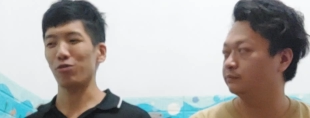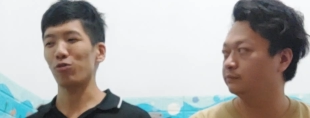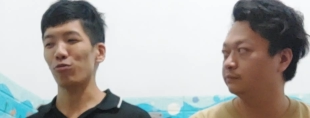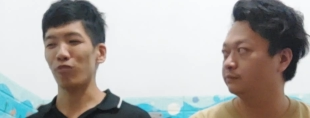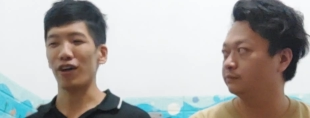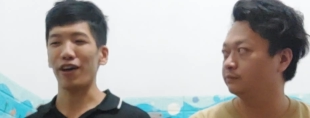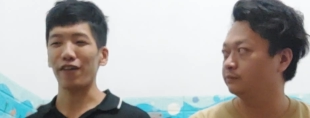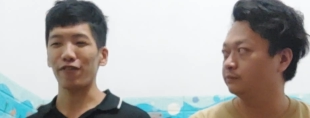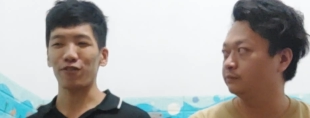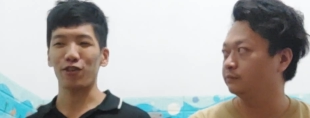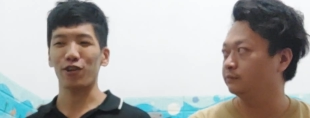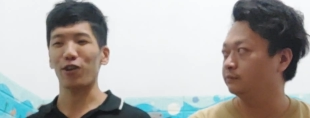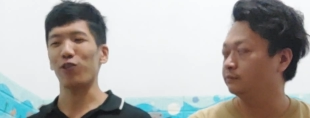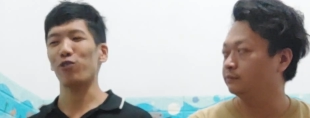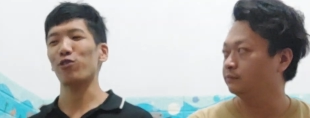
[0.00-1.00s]
Speaker 1: your wife to
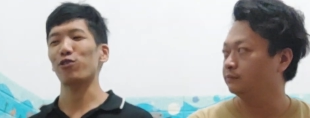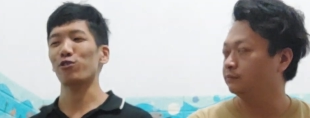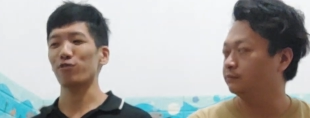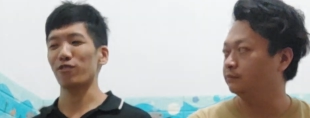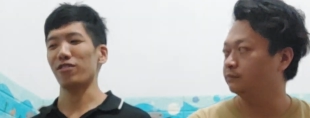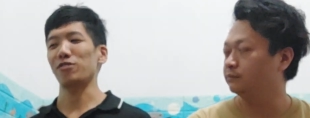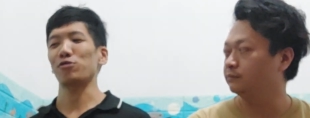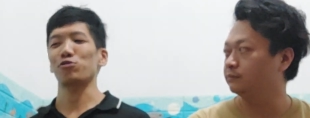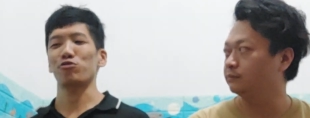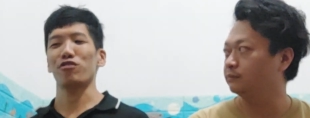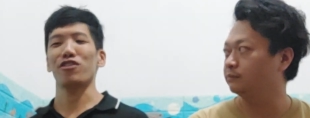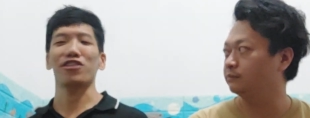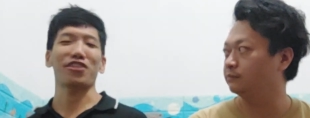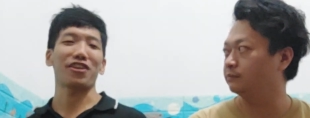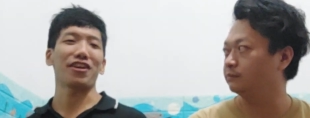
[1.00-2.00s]
go to
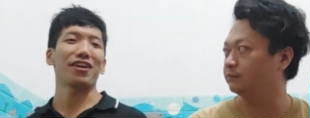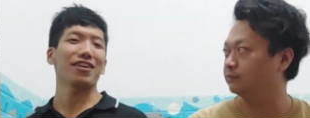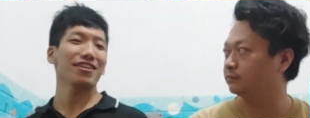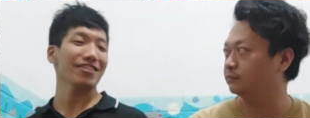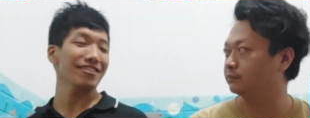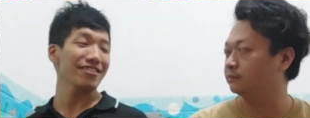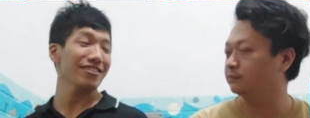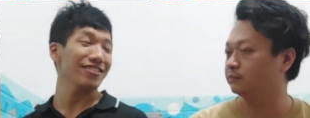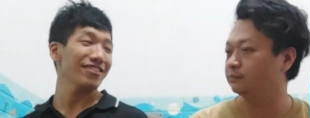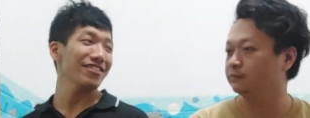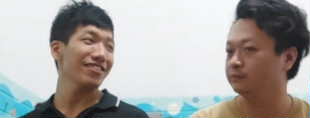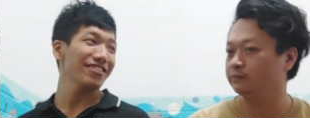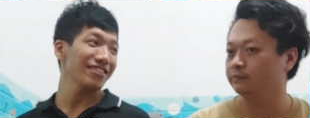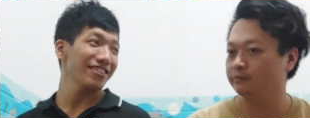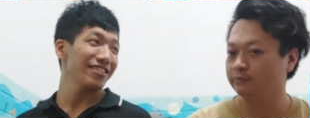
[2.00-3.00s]
Australia.
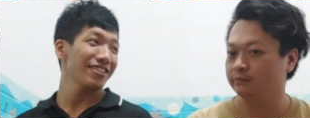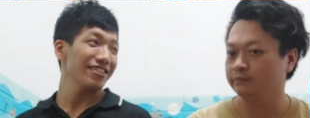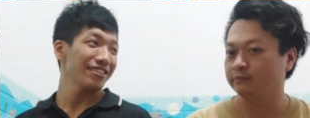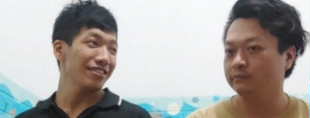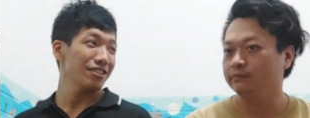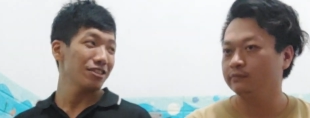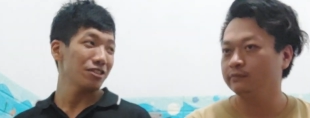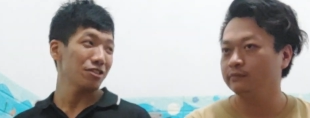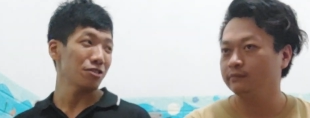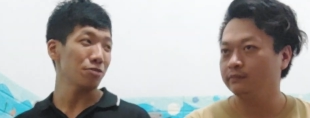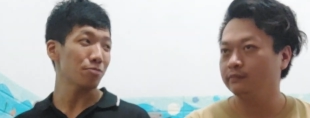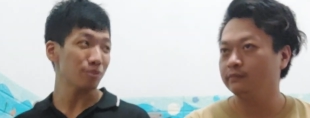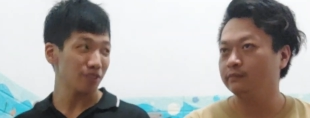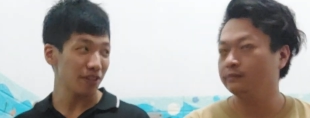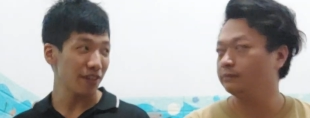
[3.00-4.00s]
You
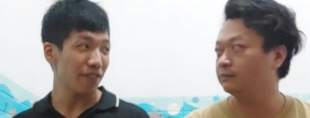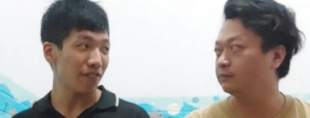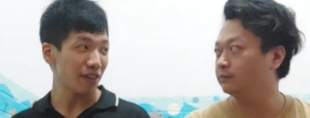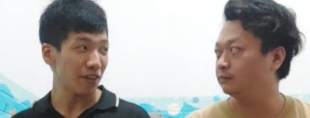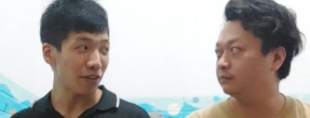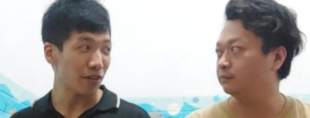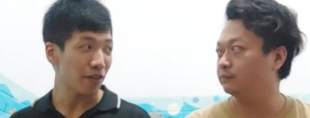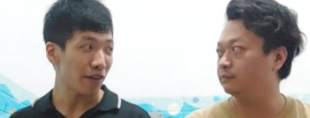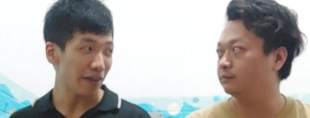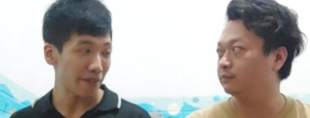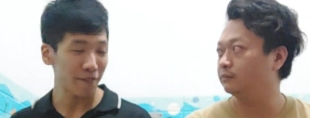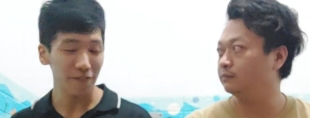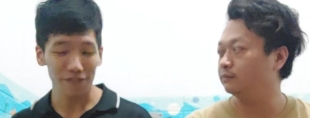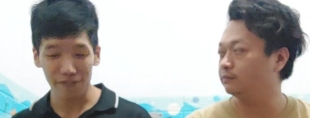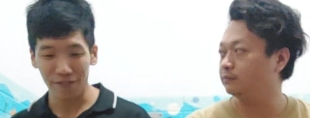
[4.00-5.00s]
believe that you
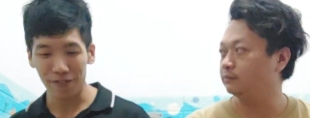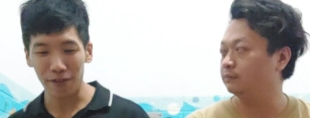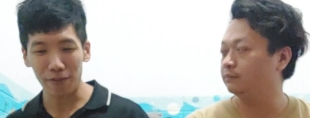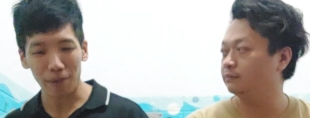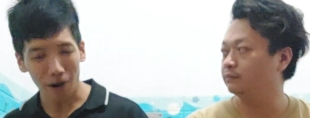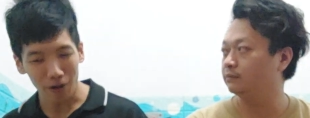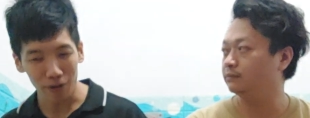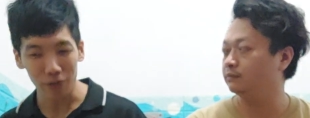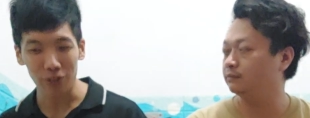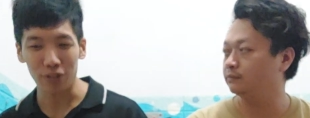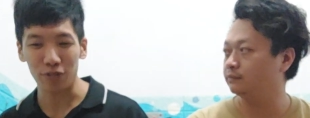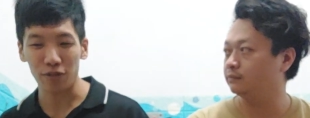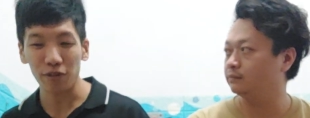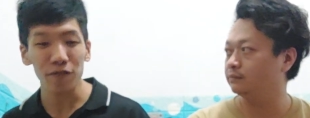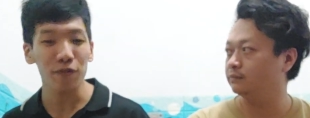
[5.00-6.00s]
have the power
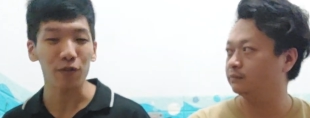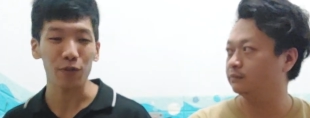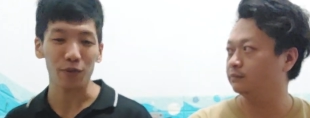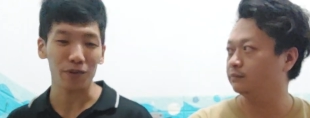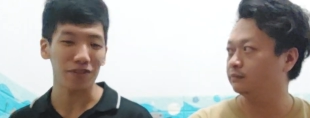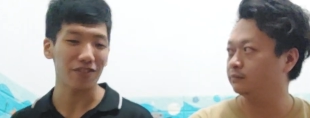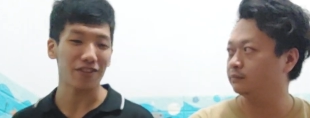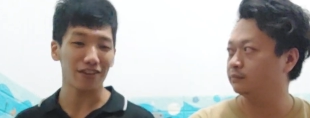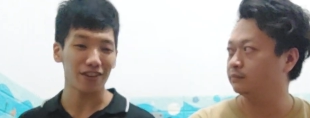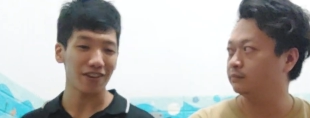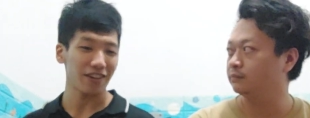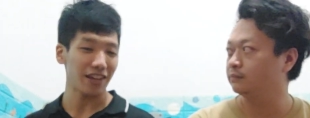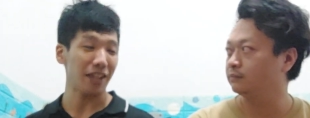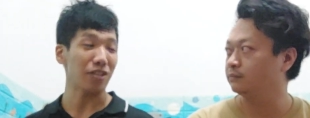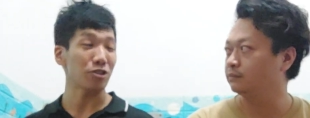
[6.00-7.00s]
to influence,
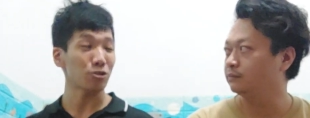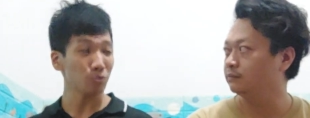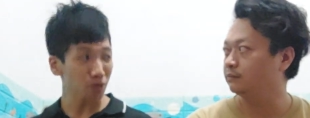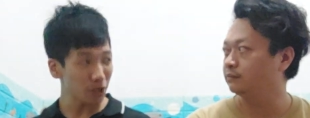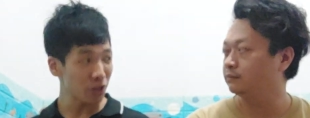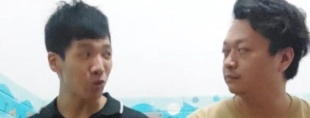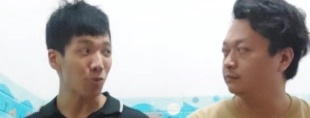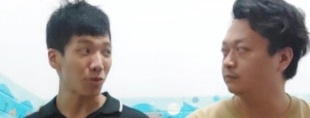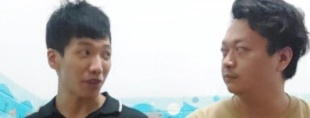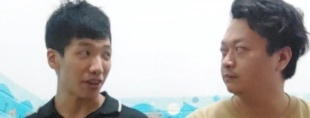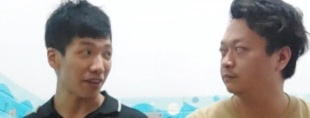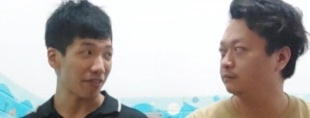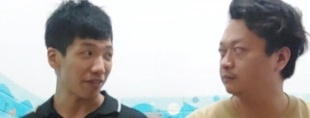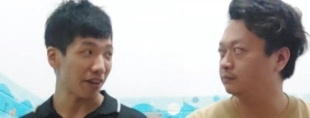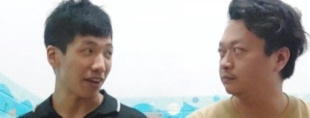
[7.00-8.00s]
and you are doing it